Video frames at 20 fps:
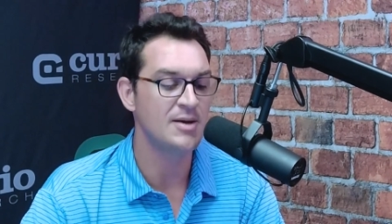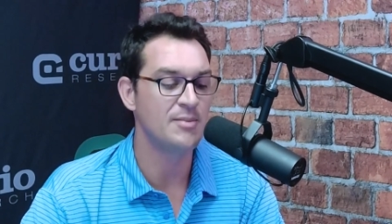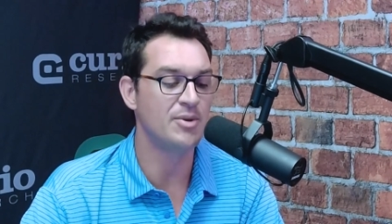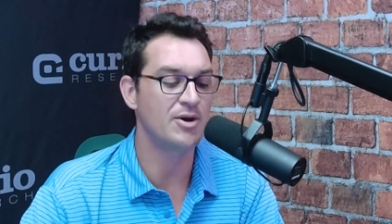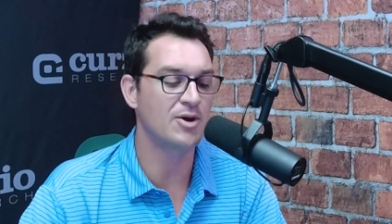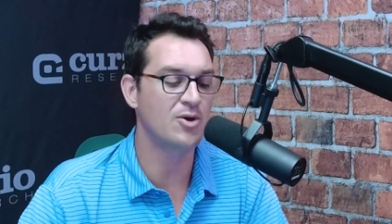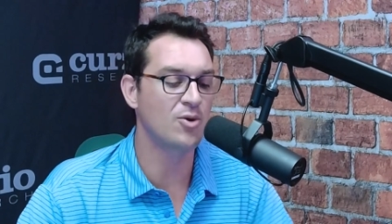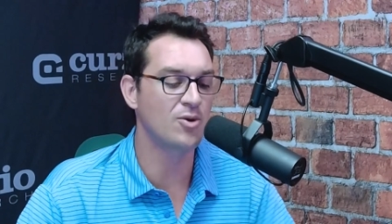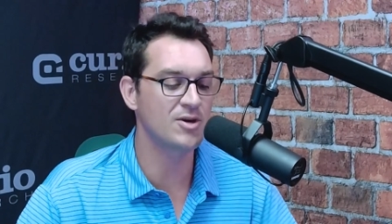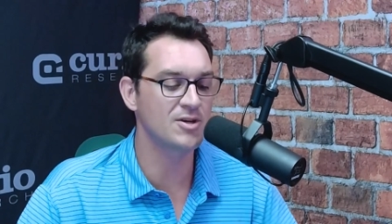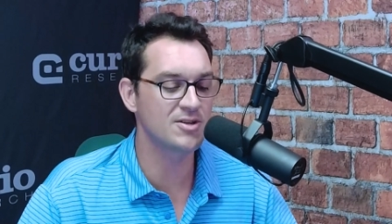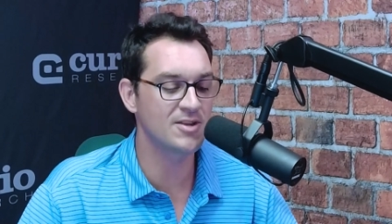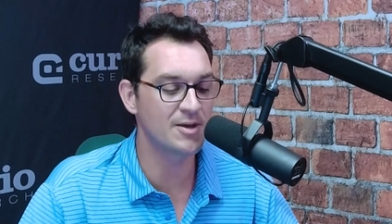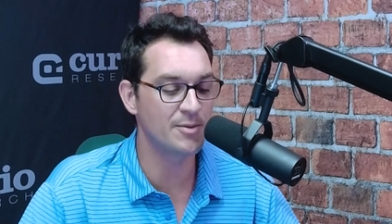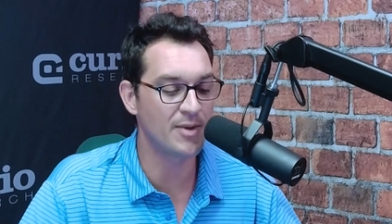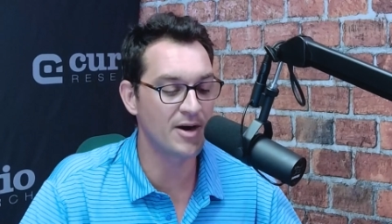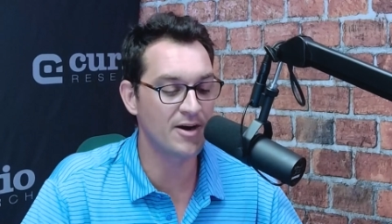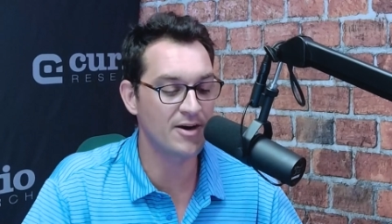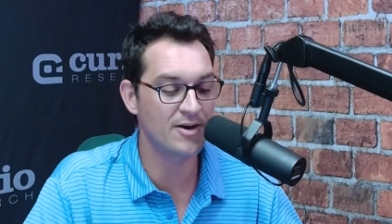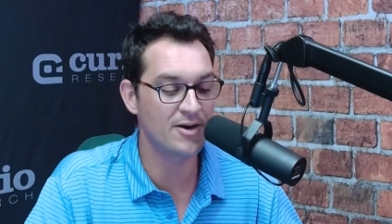But according to the
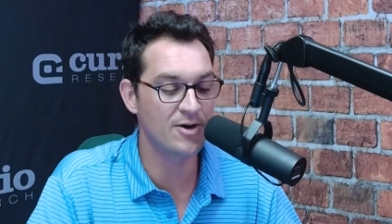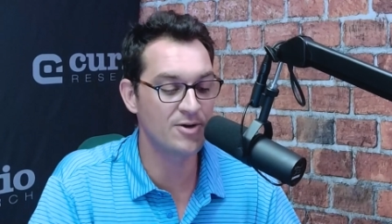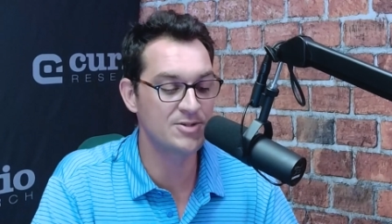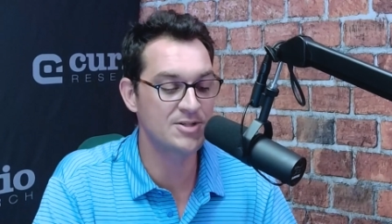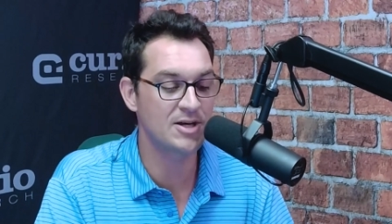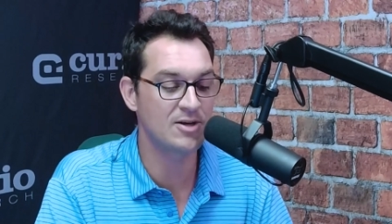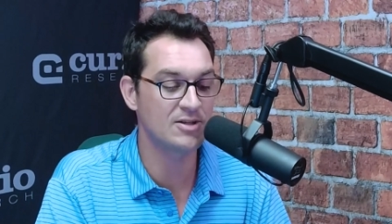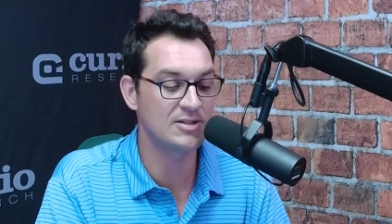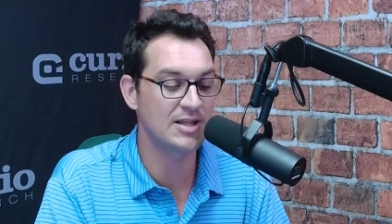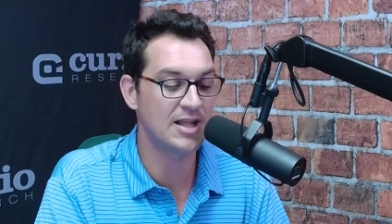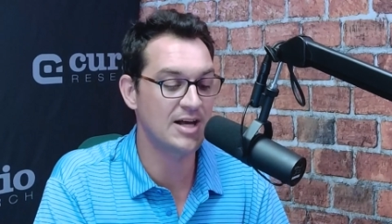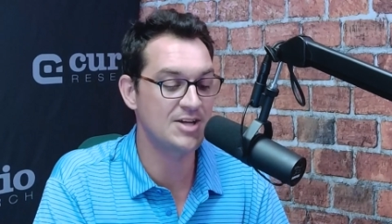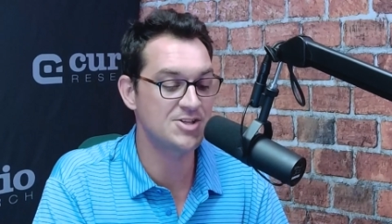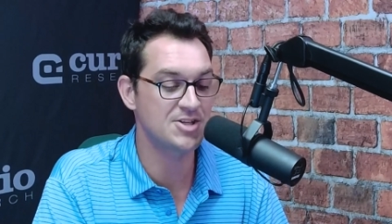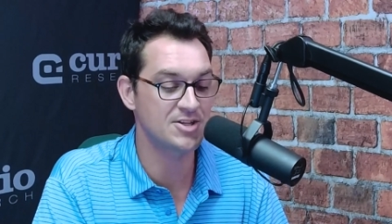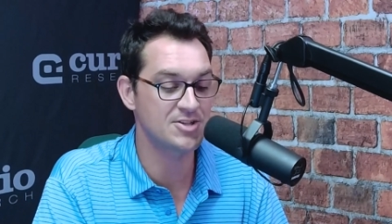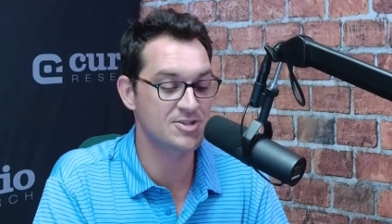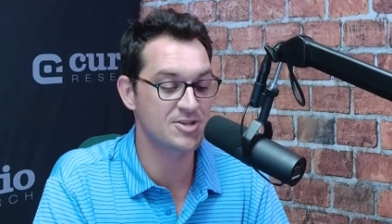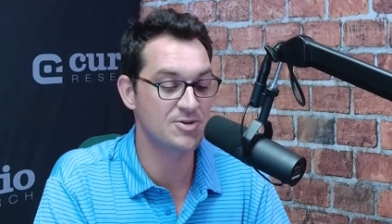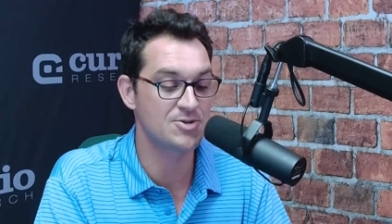American Hotel and
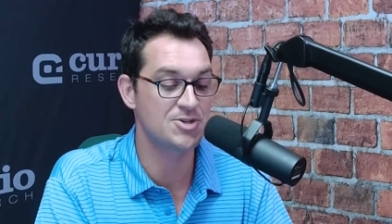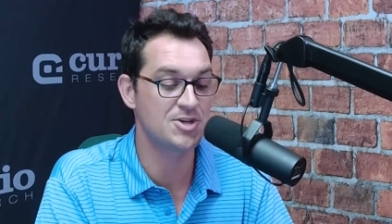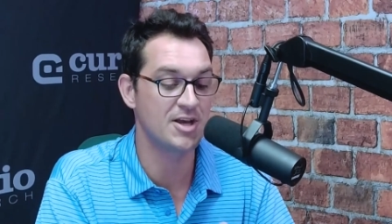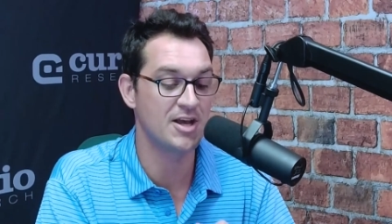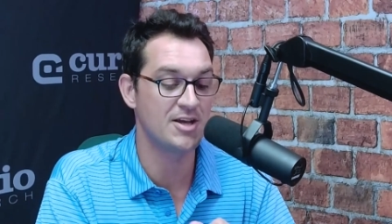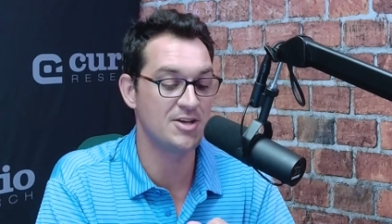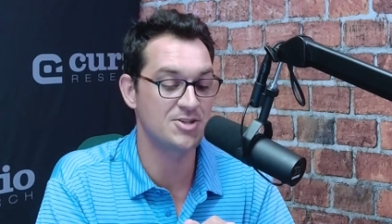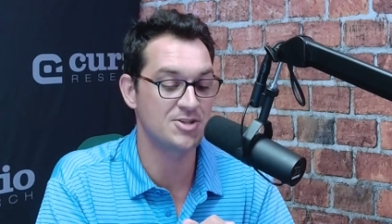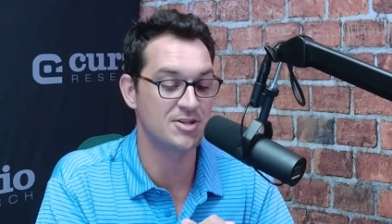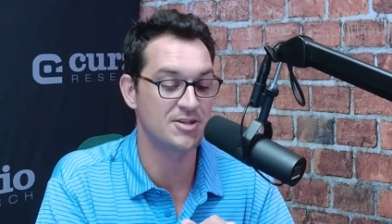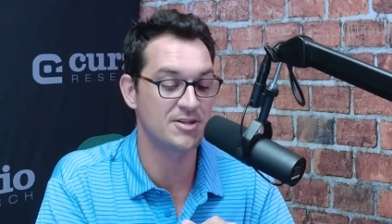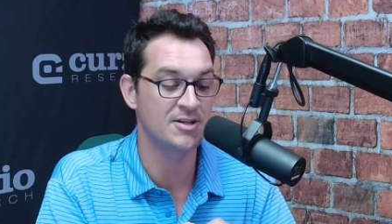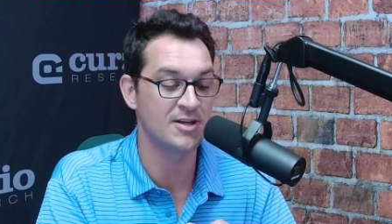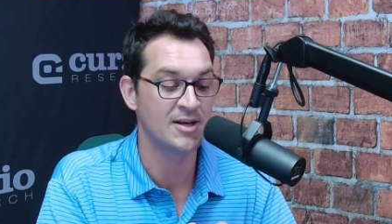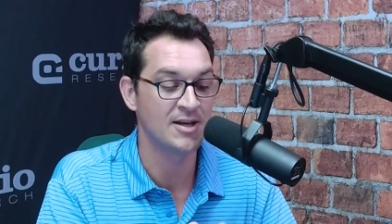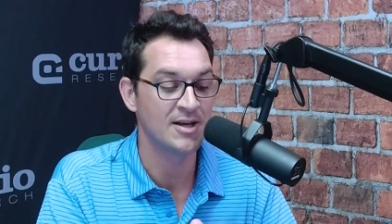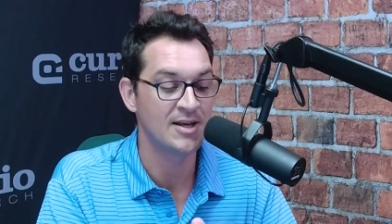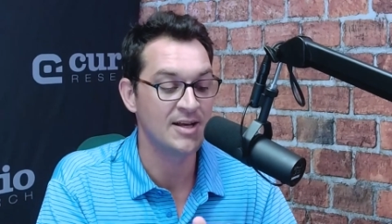Lodging Association,